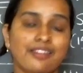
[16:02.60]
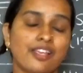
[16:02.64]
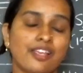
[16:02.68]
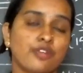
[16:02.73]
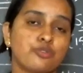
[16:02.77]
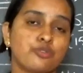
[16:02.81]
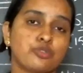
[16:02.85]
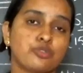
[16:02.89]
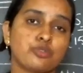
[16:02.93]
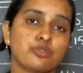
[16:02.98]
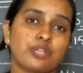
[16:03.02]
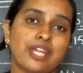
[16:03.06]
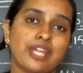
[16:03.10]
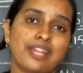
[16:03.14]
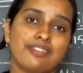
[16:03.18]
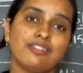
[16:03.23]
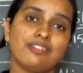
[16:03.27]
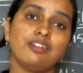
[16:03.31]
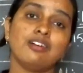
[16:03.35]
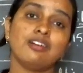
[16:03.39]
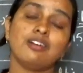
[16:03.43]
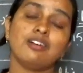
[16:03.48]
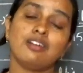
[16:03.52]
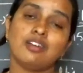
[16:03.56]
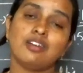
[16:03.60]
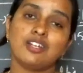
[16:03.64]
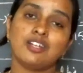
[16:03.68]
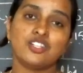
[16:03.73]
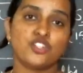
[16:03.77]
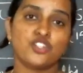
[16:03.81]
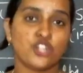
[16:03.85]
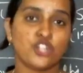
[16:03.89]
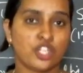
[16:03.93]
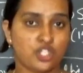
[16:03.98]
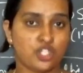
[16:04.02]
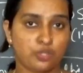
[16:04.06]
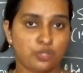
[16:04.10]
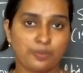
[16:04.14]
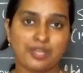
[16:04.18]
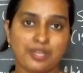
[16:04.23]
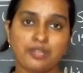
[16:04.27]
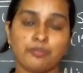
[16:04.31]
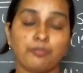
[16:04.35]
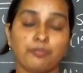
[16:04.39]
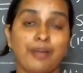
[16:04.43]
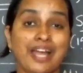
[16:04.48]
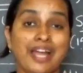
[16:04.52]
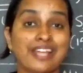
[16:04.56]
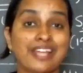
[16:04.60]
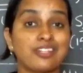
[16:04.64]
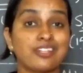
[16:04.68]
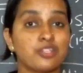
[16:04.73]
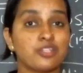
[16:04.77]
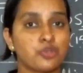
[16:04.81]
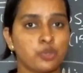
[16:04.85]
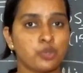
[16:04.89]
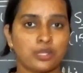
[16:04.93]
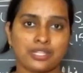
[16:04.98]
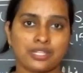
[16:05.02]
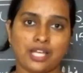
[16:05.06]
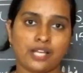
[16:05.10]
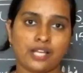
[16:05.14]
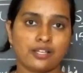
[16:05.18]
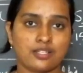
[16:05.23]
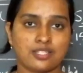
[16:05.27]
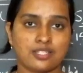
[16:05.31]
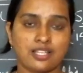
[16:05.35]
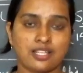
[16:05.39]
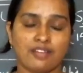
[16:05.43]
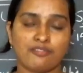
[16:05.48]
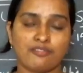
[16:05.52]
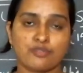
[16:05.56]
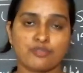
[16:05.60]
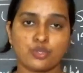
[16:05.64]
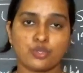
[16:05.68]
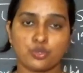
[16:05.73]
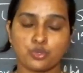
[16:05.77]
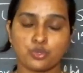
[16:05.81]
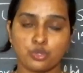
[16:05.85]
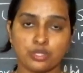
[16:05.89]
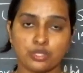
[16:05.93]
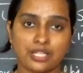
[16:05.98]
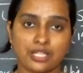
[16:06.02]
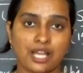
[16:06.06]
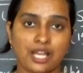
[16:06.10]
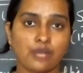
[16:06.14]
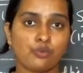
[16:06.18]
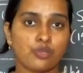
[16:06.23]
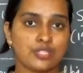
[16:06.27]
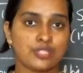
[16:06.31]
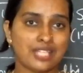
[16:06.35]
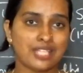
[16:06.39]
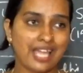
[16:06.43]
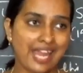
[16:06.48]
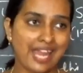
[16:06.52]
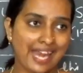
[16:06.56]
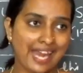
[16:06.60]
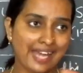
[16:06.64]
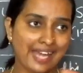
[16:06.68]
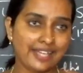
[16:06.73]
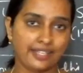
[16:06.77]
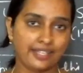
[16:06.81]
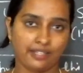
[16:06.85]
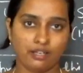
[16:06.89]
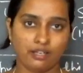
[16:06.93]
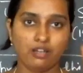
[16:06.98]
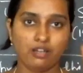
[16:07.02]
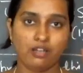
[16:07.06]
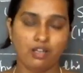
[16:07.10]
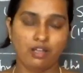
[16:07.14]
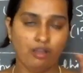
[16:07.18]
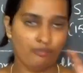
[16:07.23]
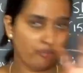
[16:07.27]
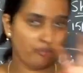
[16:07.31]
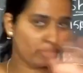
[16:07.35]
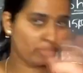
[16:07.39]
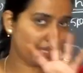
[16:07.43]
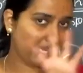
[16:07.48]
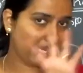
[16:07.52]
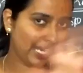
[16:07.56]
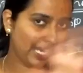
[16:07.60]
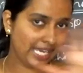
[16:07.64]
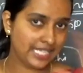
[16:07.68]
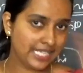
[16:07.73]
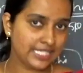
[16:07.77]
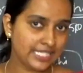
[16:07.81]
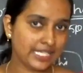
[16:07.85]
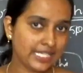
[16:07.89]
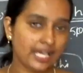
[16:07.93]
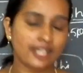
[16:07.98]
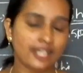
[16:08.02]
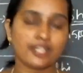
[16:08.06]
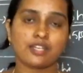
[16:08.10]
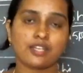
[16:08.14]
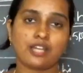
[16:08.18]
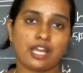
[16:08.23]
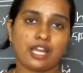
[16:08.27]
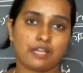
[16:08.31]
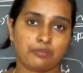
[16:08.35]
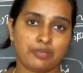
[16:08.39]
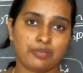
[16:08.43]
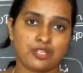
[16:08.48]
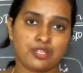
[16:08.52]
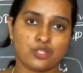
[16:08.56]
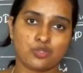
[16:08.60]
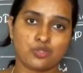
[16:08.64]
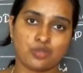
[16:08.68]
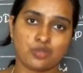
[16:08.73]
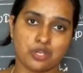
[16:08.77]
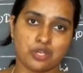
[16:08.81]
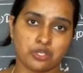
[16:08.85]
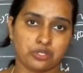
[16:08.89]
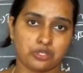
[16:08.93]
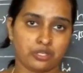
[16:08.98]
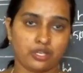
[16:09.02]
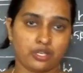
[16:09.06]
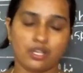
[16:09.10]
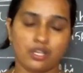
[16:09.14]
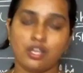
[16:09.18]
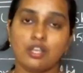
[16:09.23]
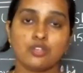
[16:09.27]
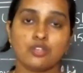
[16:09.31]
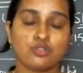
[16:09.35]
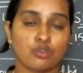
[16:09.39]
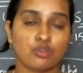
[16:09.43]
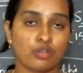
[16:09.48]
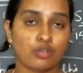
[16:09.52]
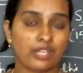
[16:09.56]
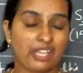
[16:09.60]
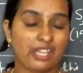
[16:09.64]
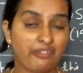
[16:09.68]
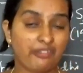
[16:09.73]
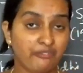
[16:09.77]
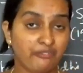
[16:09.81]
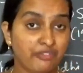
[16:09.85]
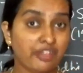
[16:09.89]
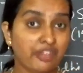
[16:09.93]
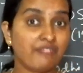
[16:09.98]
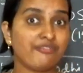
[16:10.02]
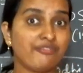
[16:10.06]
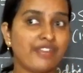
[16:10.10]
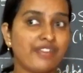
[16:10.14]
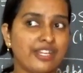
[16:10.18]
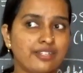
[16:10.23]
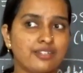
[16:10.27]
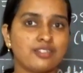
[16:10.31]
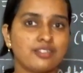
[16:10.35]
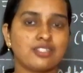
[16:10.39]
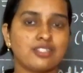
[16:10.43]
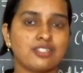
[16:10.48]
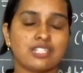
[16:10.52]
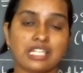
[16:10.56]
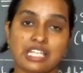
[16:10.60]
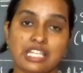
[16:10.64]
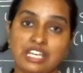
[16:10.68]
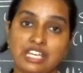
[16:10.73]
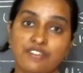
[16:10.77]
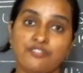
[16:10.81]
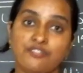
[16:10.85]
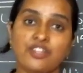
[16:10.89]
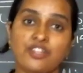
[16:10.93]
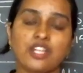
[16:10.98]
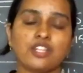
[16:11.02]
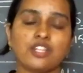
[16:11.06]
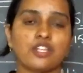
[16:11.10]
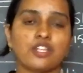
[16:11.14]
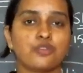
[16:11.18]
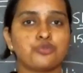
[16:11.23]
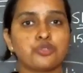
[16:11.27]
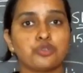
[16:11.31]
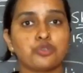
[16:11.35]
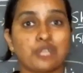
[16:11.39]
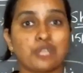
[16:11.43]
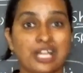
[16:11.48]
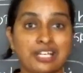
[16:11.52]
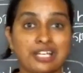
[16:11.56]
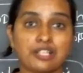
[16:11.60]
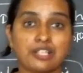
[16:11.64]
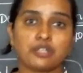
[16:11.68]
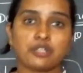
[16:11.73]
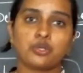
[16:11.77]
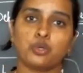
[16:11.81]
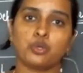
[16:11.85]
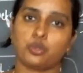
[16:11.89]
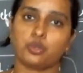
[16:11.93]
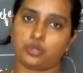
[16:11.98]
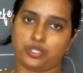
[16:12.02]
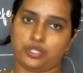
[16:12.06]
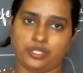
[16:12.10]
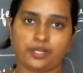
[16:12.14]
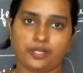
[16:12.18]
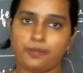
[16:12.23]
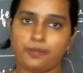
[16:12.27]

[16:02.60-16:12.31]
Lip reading: they used to get the judgment by the Sultan itself. So Sultan was the head for the entire administration. So on every Wednesday evening, they used to run a court.